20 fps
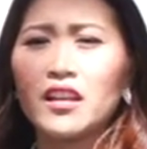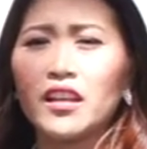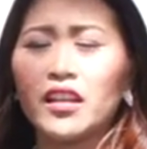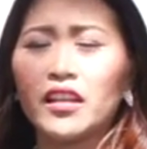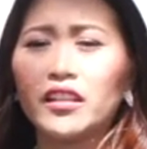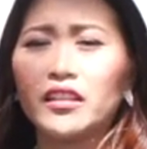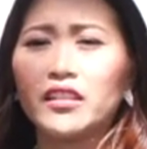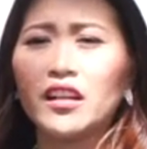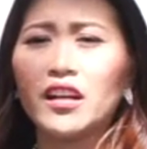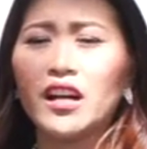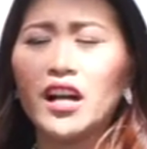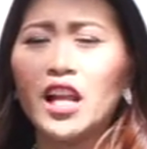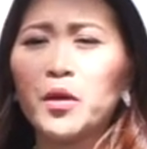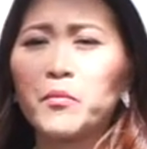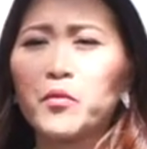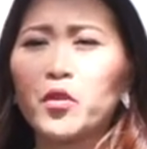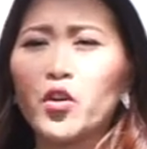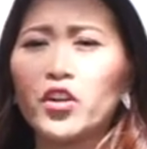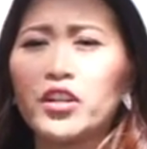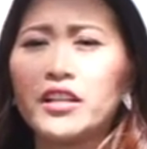And
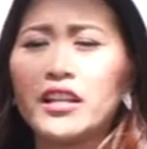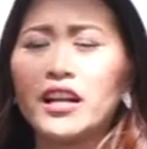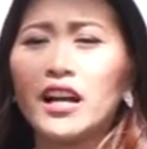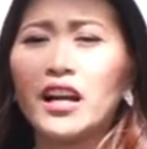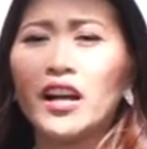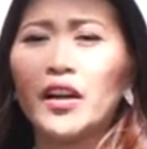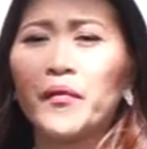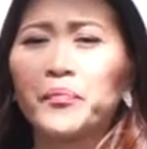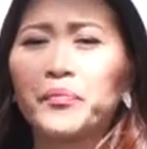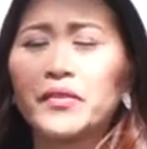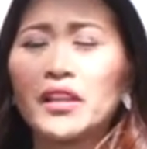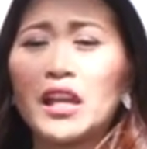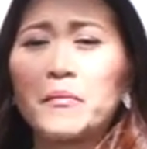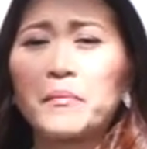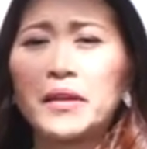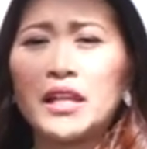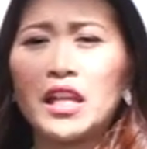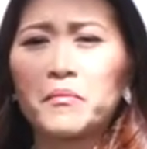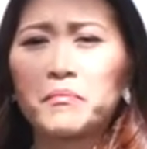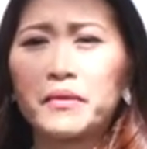alam ko na
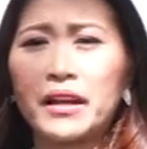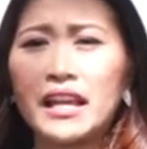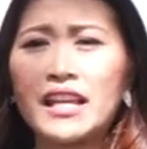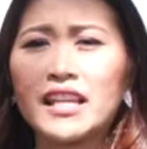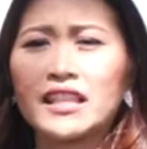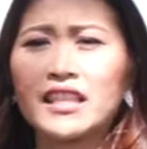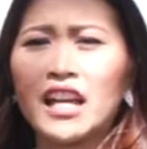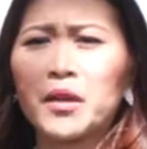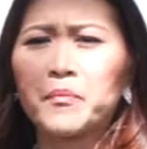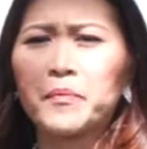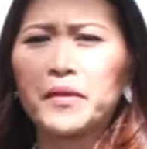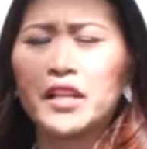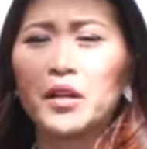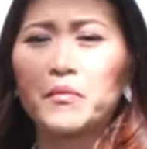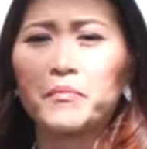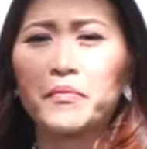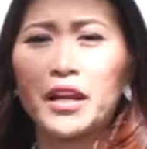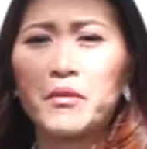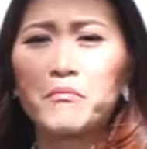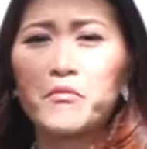ipinag-pray kita,
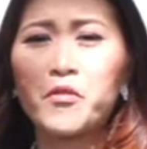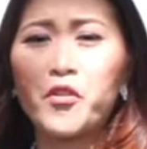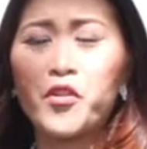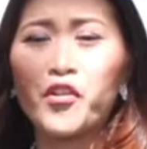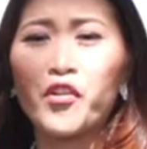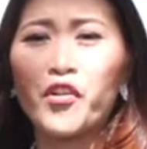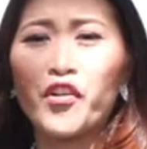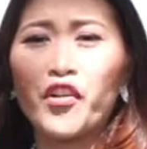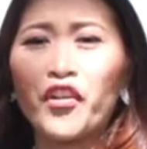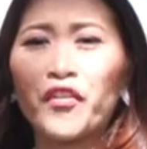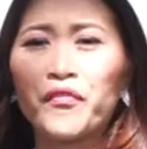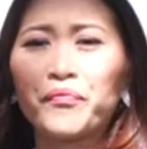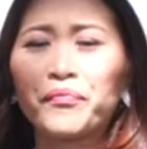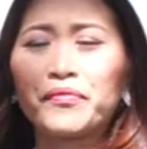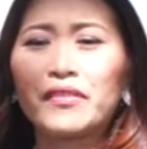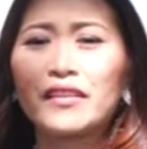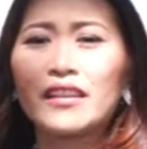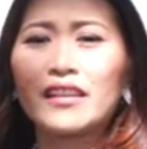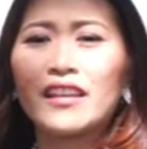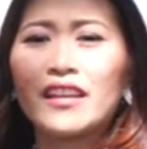ipinag-pray mo ko,
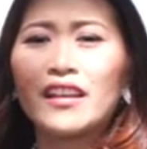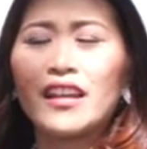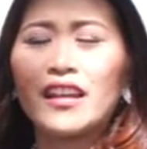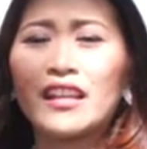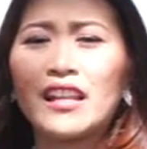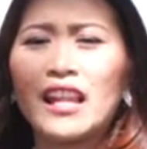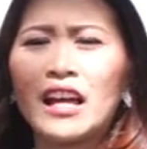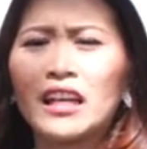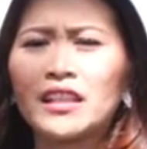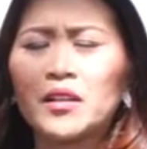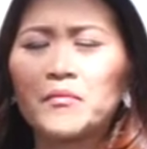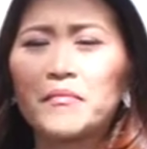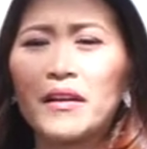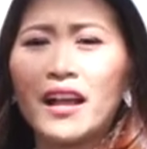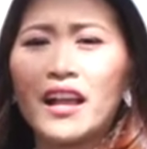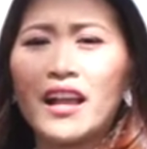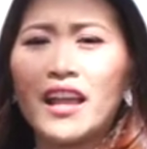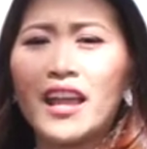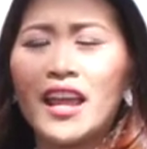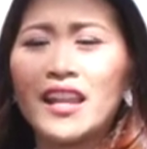and lahat ng
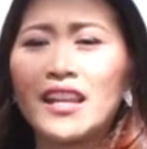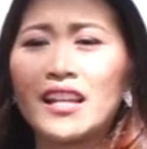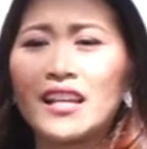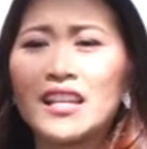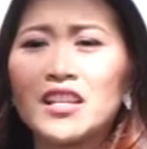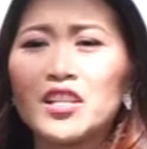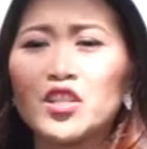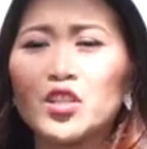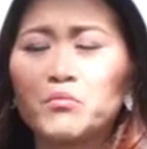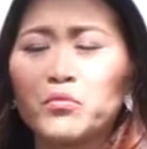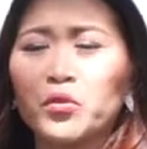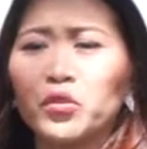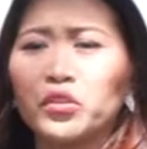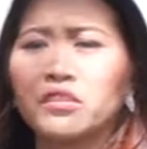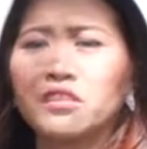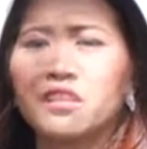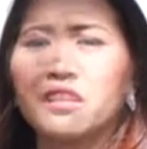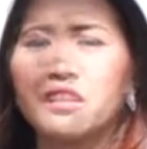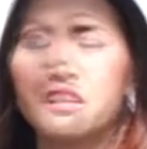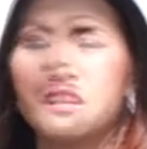bagay ay naging smooth.
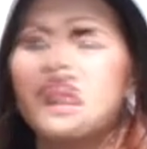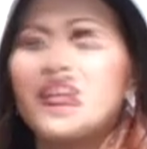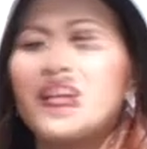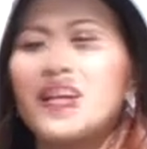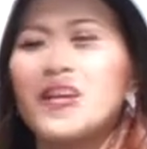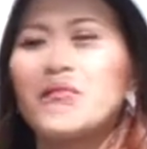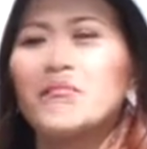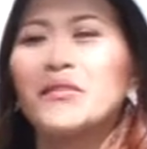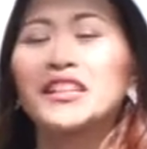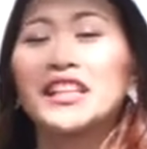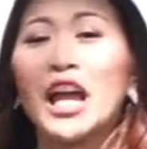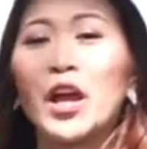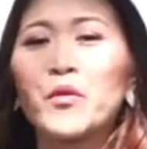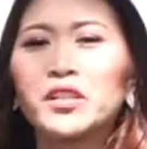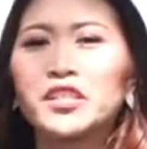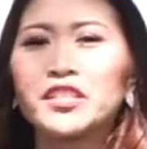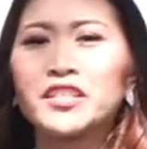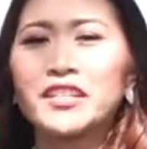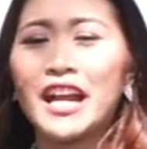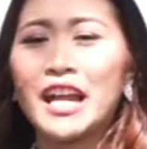But I
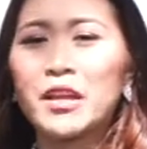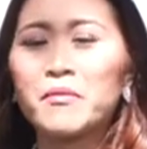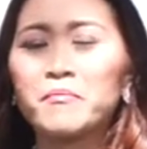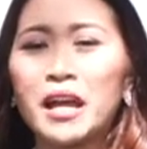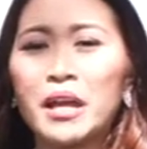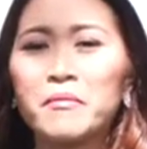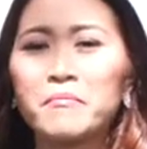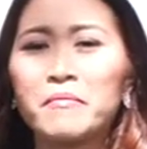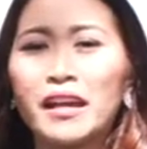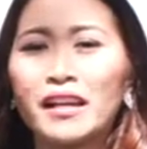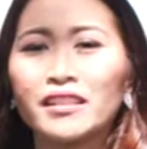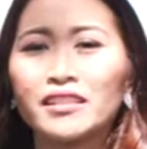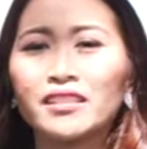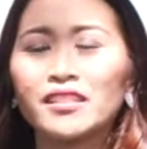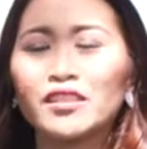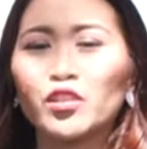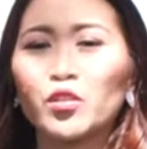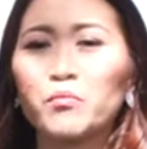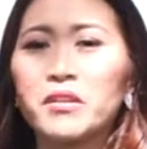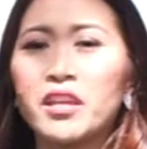will try my
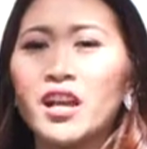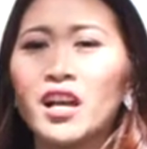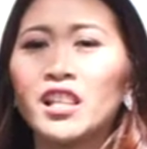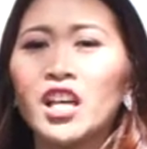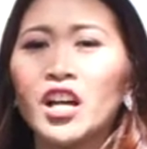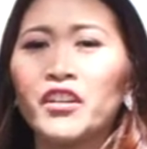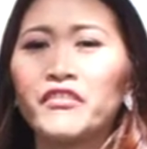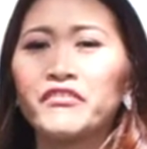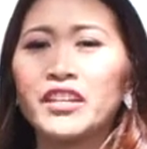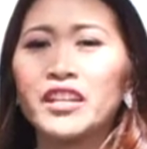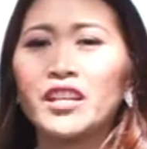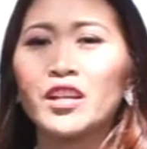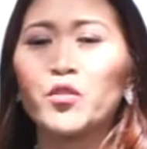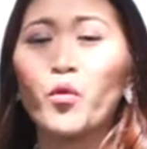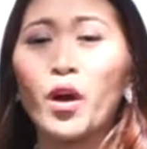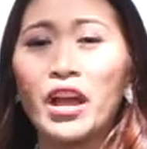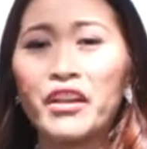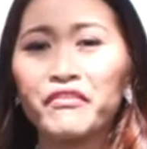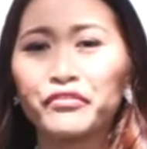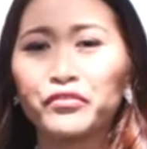best to be a loving
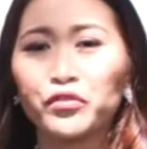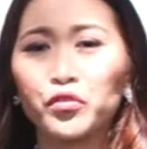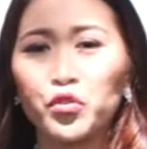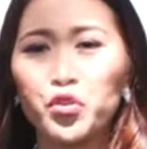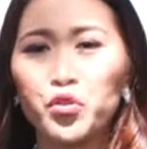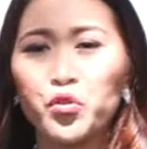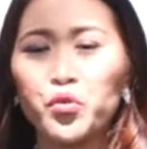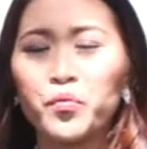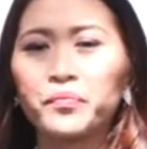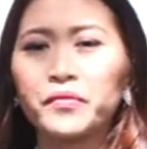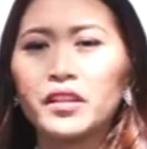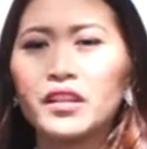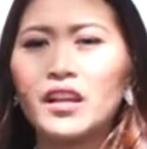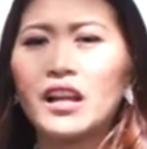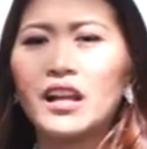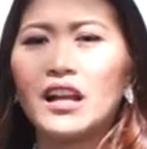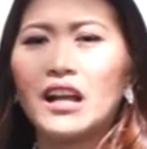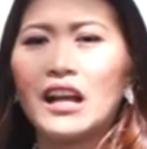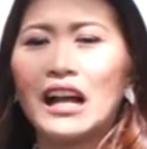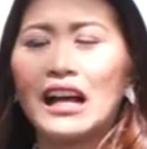wife to you,
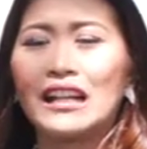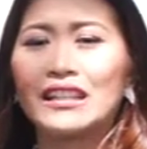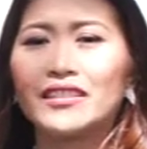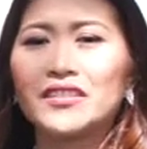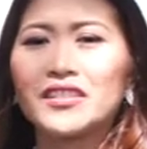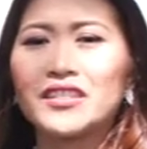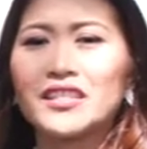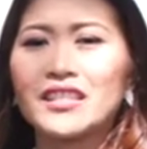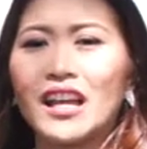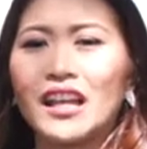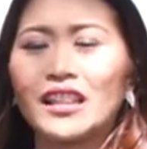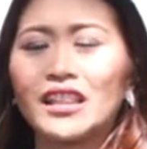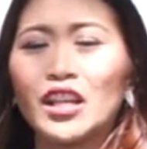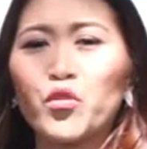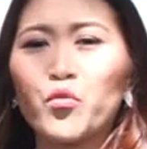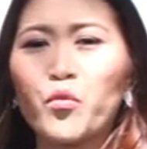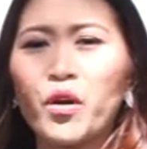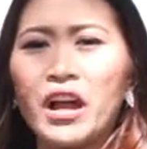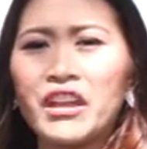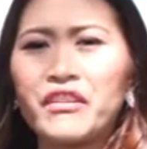
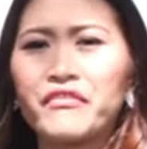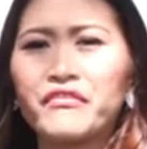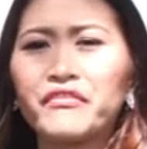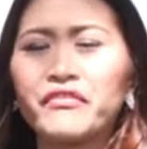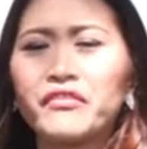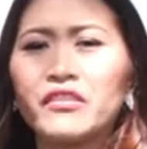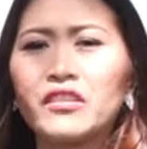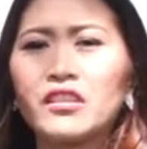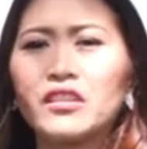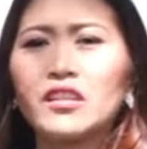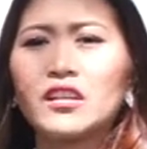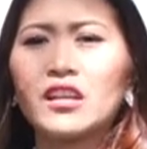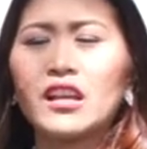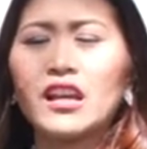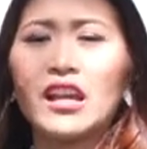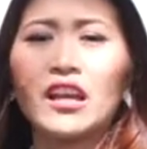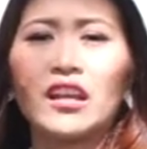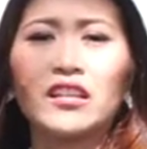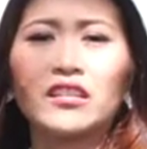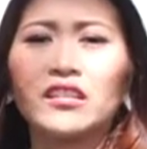understanding wife,
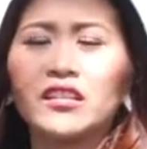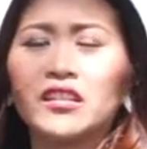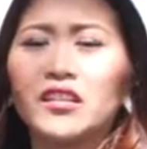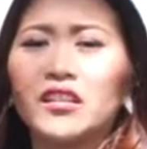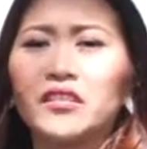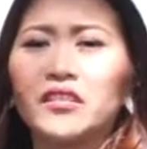and